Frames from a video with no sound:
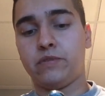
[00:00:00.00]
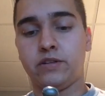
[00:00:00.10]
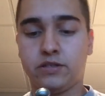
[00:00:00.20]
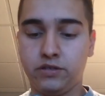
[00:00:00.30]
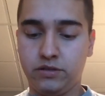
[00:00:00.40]

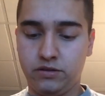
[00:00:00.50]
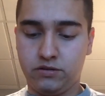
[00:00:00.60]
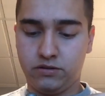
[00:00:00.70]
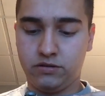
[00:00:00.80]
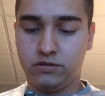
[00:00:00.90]
let's see,
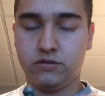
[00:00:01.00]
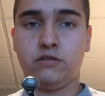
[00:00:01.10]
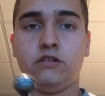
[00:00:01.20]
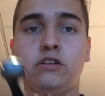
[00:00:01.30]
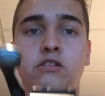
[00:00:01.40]

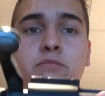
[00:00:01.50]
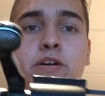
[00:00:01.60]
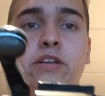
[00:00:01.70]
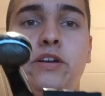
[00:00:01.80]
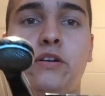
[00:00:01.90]
you'll get to
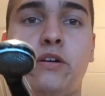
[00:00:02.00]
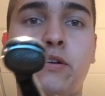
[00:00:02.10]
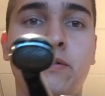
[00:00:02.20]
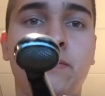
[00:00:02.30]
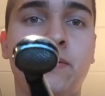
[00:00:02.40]
about here,
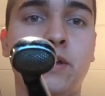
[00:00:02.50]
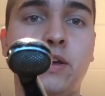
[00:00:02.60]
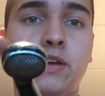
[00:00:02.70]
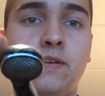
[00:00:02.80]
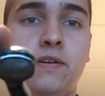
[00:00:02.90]

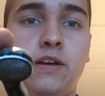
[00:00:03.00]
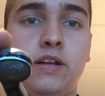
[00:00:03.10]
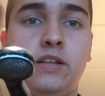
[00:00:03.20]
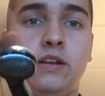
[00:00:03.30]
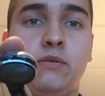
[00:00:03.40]

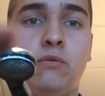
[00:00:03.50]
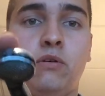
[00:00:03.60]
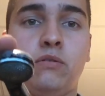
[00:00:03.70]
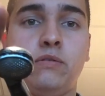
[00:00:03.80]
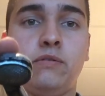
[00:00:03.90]
and then
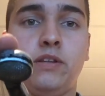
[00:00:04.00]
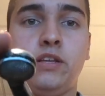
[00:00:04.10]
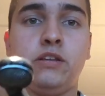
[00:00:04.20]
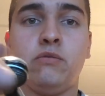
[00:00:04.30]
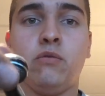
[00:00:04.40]

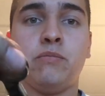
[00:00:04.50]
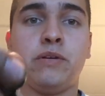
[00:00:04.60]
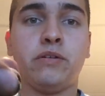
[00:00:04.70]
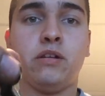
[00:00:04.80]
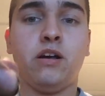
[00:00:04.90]
you won't be
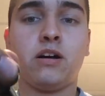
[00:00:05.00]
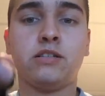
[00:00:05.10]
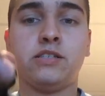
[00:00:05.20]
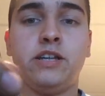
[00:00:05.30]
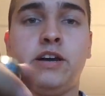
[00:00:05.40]
able to lock
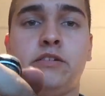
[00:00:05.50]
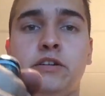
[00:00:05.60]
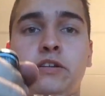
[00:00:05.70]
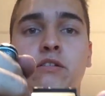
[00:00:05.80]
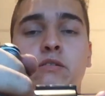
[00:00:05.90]
this down
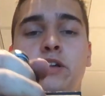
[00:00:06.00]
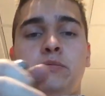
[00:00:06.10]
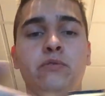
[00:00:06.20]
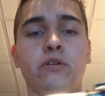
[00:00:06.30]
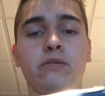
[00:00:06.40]

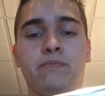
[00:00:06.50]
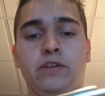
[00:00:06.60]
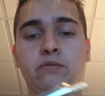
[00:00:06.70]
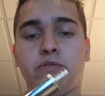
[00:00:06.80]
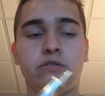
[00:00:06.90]
anymore.
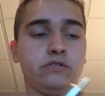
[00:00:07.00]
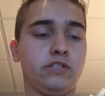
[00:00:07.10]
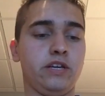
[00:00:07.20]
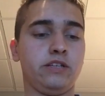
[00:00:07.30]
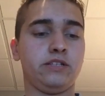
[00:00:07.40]
It'll
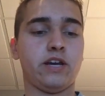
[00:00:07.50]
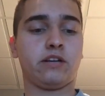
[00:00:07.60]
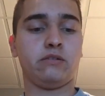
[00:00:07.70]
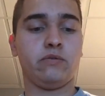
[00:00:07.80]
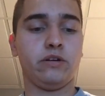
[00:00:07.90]
stay
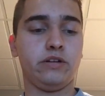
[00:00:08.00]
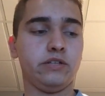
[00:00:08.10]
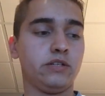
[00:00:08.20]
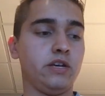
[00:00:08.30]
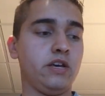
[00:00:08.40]
exactly where it
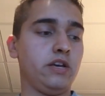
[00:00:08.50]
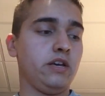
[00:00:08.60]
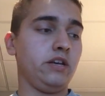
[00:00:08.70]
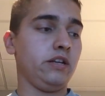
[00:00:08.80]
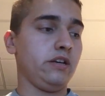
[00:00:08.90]
is,
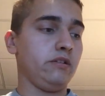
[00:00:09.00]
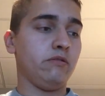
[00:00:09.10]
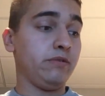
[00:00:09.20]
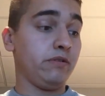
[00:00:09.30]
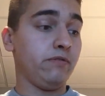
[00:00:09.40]
and you
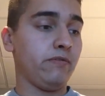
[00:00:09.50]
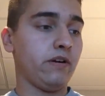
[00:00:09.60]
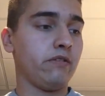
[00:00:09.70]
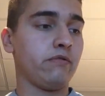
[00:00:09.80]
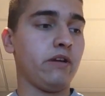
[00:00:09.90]
won't be able to
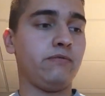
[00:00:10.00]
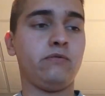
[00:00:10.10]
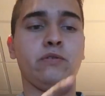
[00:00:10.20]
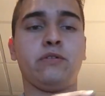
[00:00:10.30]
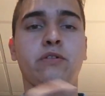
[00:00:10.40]
fire the
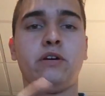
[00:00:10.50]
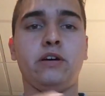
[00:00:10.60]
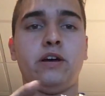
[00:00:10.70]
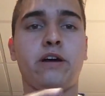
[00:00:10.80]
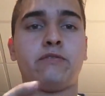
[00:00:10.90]
rifle with
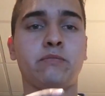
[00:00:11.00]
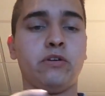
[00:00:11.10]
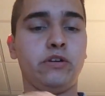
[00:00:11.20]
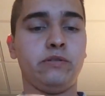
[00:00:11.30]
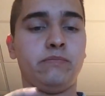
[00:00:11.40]

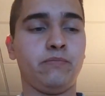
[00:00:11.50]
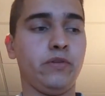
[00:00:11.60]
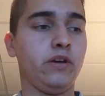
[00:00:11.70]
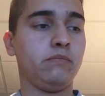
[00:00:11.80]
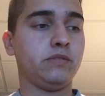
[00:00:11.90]
aftermarket
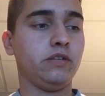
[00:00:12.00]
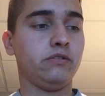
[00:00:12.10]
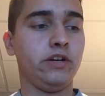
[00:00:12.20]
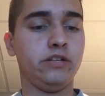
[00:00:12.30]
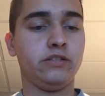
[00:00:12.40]

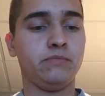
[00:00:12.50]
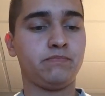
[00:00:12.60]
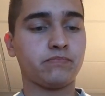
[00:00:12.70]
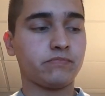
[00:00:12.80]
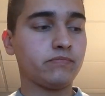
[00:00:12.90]
cylinder heads.
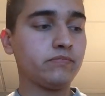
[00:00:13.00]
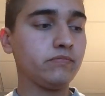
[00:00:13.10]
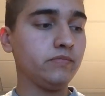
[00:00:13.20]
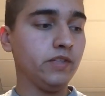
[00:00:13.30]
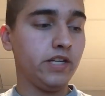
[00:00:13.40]

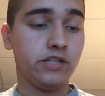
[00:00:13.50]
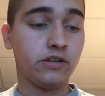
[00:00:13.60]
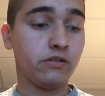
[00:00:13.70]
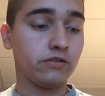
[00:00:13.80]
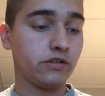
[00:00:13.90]

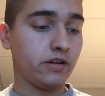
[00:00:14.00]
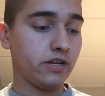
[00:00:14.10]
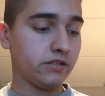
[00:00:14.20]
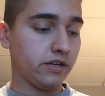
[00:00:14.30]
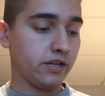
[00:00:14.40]
Internals are
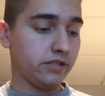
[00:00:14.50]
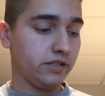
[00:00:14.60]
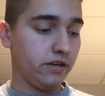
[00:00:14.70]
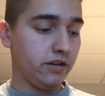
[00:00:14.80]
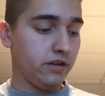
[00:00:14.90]
nice, like I
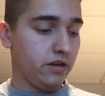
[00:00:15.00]
said.